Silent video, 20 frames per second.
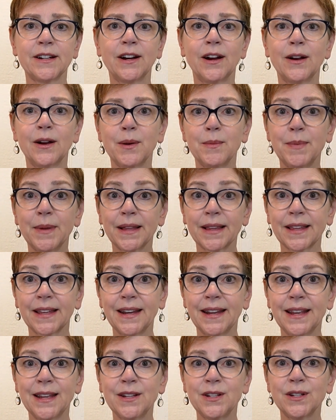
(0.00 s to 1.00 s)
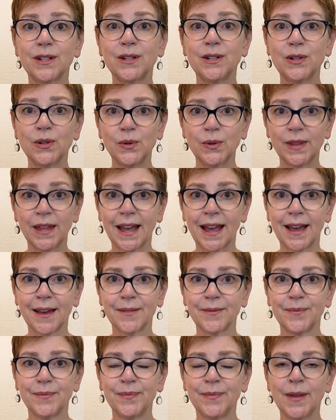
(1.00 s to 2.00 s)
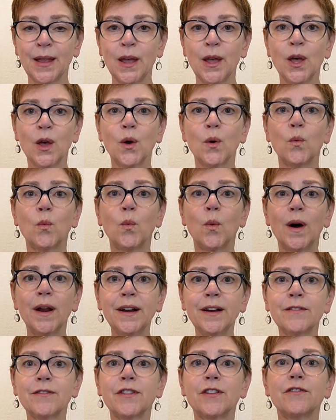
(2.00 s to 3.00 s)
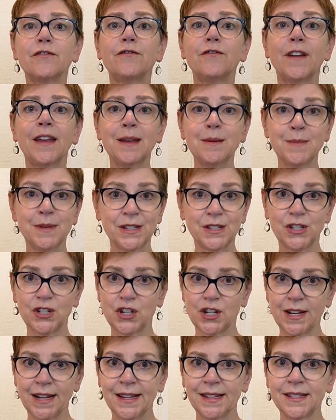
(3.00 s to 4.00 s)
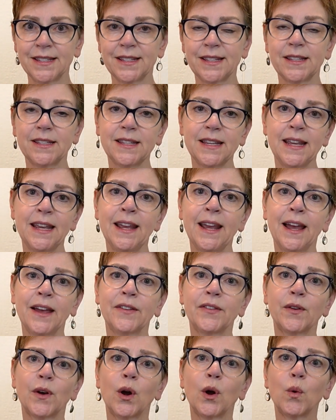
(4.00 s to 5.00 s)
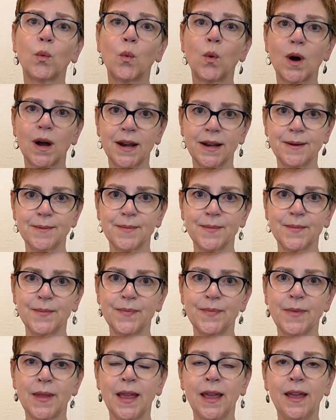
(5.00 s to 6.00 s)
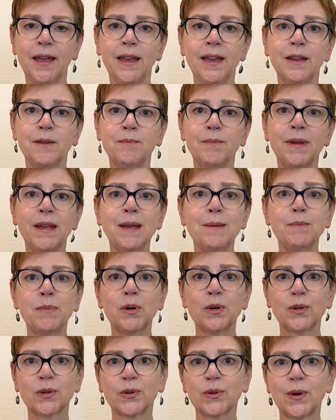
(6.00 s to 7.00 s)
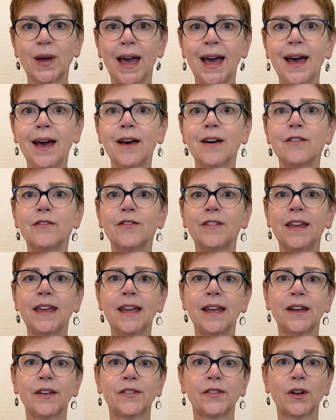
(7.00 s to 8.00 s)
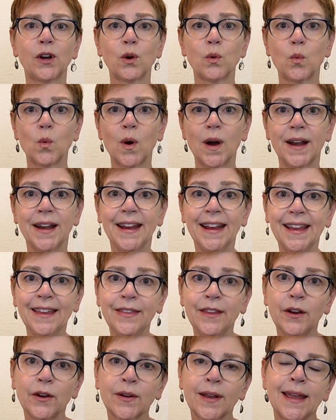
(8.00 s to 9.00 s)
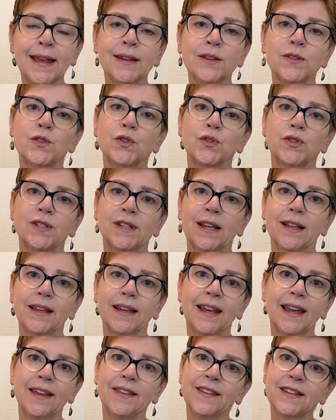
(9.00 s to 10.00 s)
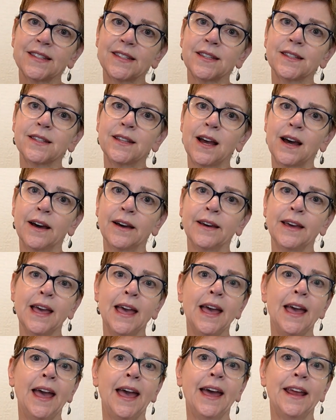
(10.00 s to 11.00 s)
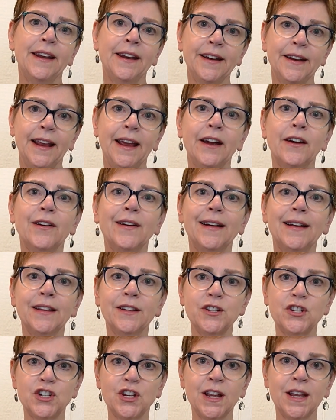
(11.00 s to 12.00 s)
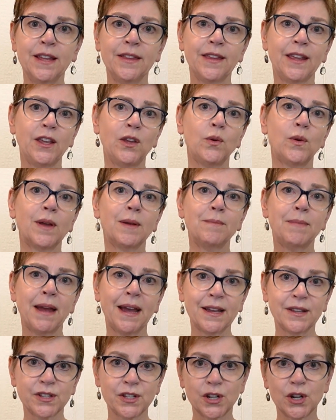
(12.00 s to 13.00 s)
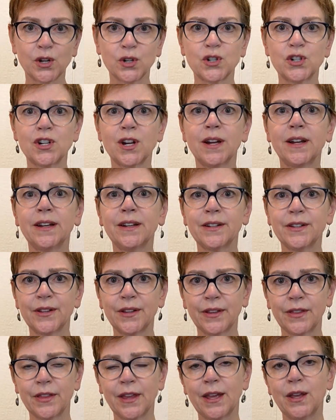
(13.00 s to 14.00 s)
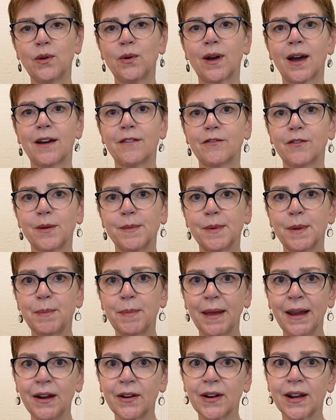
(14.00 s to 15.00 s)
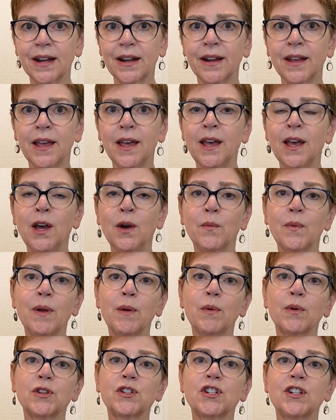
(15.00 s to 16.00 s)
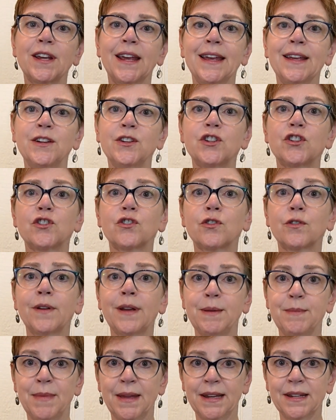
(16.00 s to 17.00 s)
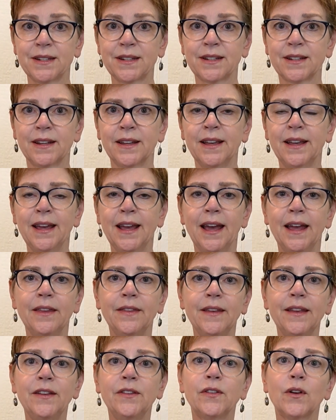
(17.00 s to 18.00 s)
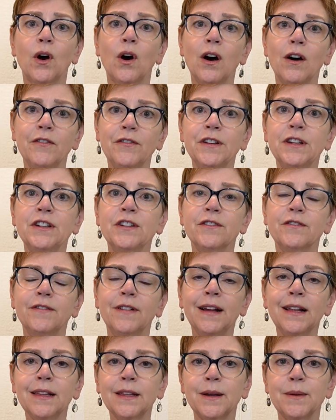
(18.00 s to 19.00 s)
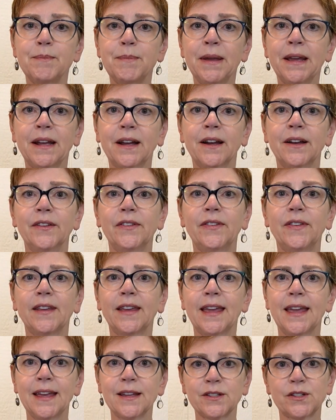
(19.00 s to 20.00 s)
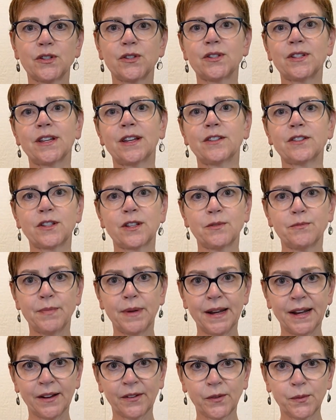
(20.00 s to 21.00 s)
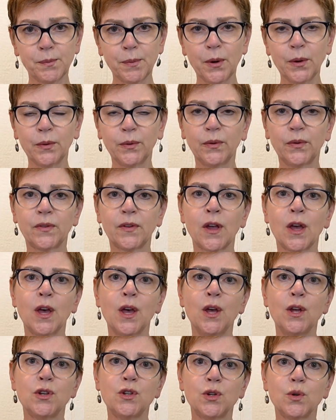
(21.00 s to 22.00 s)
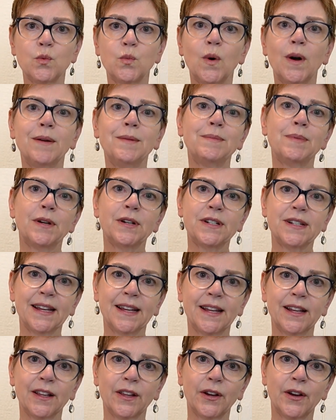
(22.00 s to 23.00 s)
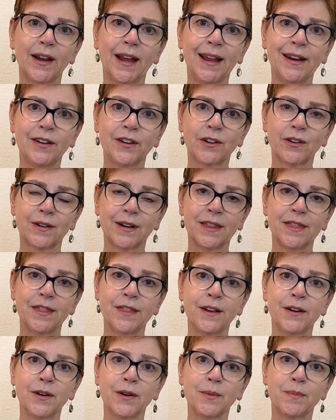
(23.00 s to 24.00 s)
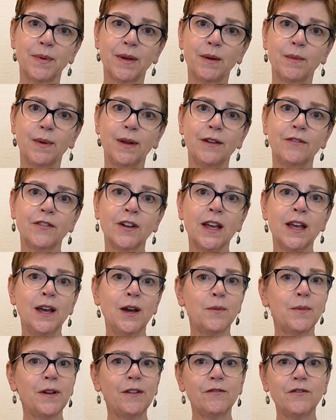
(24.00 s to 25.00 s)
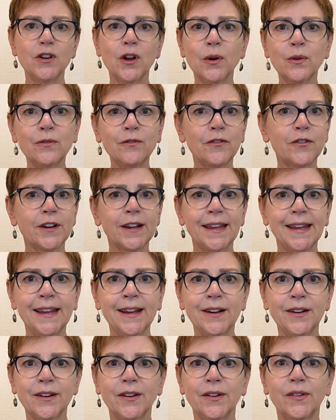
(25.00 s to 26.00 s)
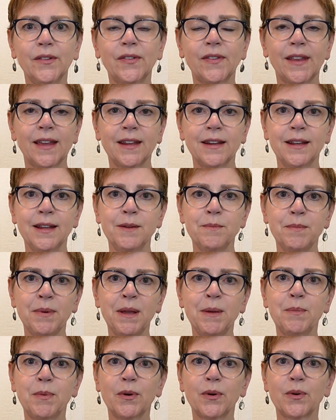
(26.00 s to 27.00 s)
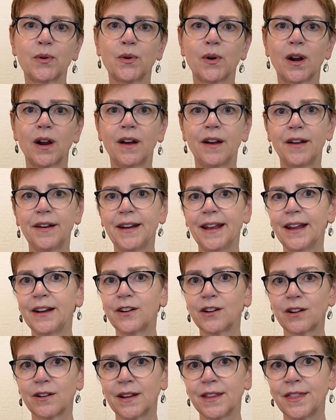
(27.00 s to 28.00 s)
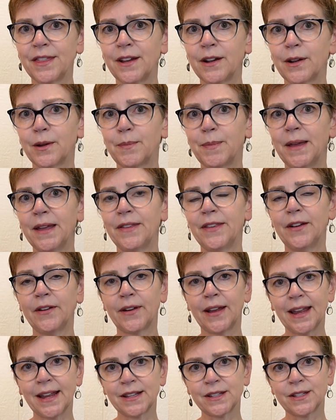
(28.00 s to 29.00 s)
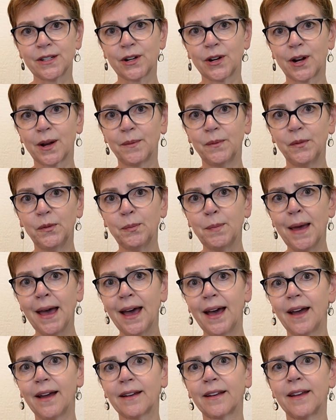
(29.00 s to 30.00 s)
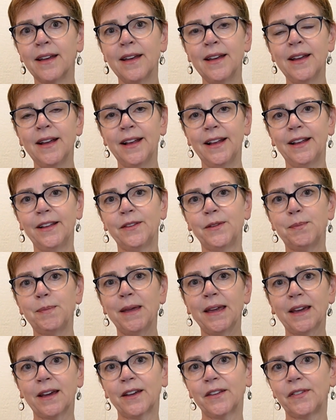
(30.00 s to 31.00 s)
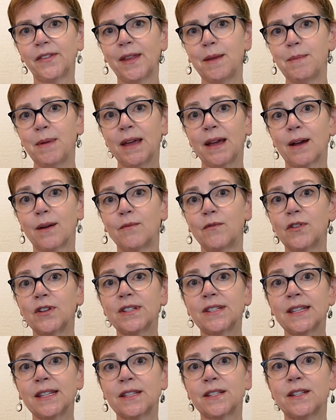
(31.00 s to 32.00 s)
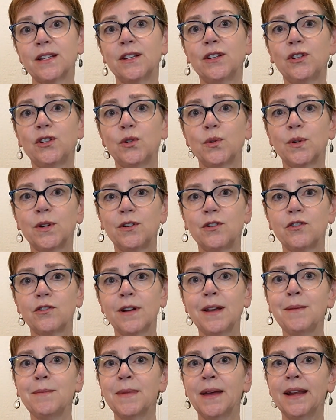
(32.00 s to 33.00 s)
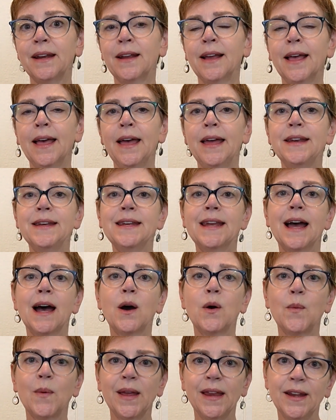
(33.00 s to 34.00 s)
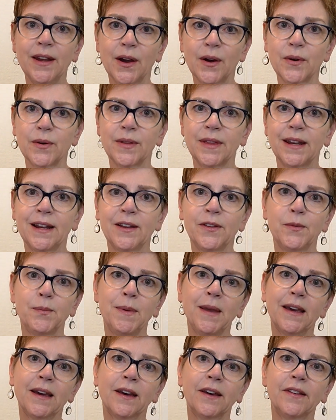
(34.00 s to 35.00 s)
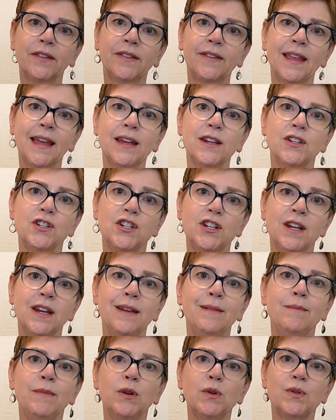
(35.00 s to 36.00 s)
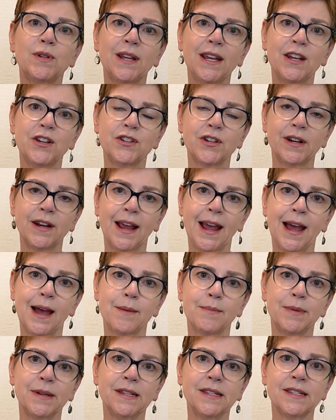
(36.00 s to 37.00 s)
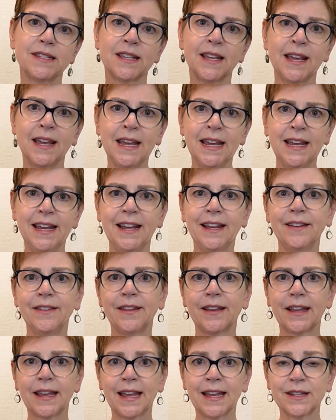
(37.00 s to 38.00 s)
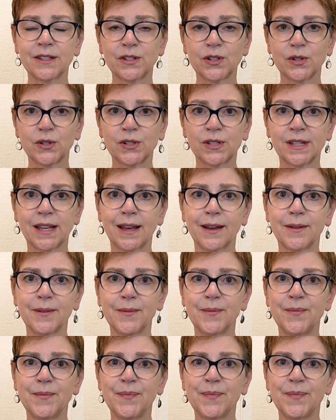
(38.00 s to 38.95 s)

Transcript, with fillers: in our ability to do that. One of the famous genes is ESR1. In people who have ESR1 in their cancer cell, again, this is not an inherited gene that you can pass to your child that, that you got from a parent, we will change treatment. And these often develop because the cancer cells have been exposed to one particular endocrine therapy. We've, we've known for years that in people who are on endocrine therapy and their cancer comes back, it's because they become resistant to a treatment. Now we know that it's because that gene mutation happens in the cancer cell.